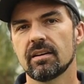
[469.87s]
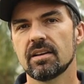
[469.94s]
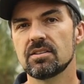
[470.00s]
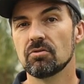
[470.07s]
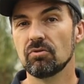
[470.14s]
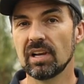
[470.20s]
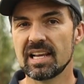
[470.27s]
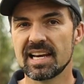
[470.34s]
And
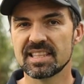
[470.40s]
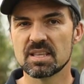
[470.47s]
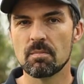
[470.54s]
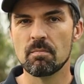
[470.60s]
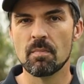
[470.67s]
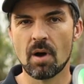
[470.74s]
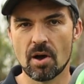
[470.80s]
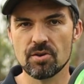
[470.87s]
to really get the
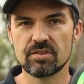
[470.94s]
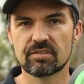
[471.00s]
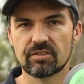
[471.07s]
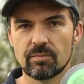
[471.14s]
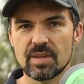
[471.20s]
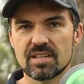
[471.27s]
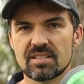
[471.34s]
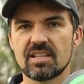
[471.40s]
most
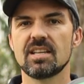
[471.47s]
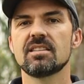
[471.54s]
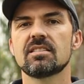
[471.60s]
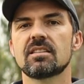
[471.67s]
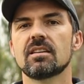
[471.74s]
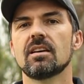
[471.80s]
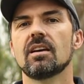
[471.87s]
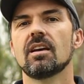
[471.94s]
from this
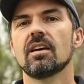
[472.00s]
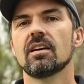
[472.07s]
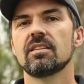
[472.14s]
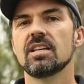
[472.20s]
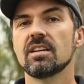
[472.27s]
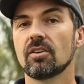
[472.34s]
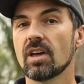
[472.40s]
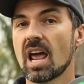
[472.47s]
disc,
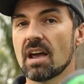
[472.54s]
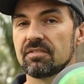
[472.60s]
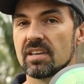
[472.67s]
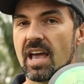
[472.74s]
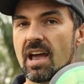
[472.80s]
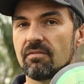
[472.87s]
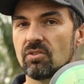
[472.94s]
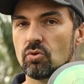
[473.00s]
you're going
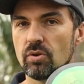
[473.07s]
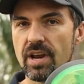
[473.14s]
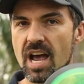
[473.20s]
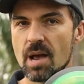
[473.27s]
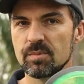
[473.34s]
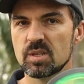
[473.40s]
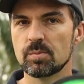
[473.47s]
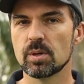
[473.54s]
to have good
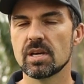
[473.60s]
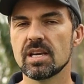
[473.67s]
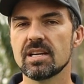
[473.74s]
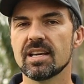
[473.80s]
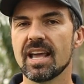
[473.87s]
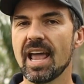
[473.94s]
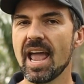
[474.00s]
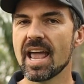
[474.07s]
arm
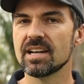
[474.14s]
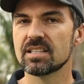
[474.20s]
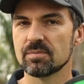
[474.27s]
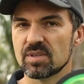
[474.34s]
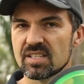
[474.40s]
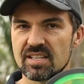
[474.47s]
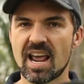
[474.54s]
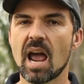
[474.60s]
speed and
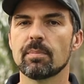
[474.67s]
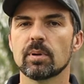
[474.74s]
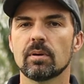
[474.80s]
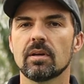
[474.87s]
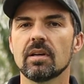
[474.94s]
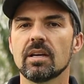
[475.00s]
some snap.